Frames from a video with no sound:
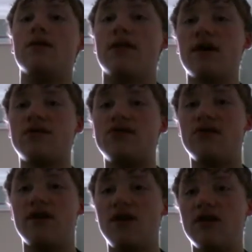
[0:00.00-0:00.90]

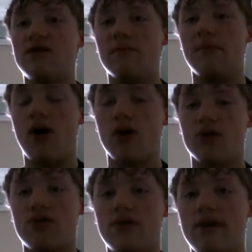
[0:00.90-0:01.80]
Next is
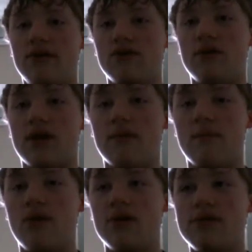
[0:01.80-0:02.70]
Marth. So to
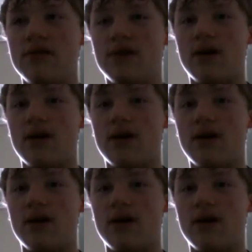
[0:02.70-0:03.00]
get Marth,